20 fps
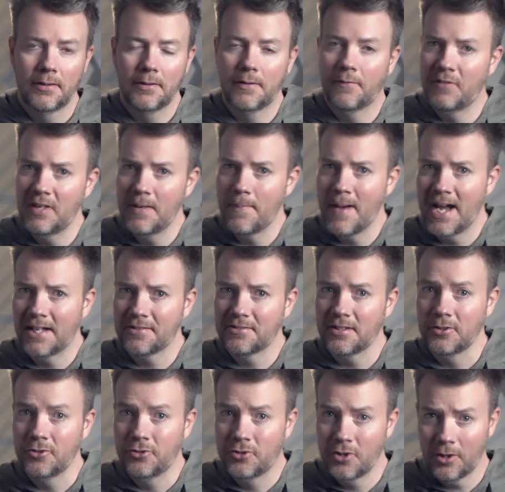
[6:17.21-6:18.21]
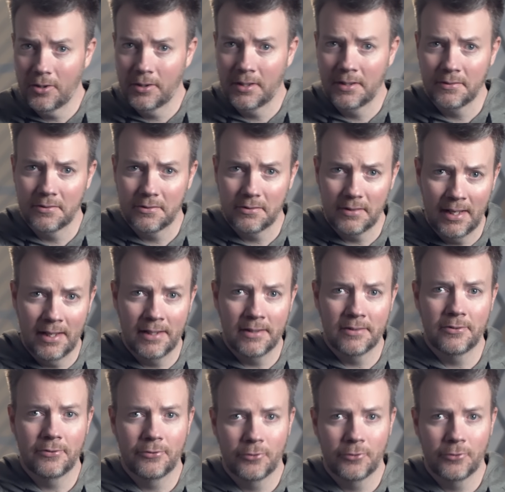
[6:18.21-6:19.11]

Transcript: The VBAT's endurance and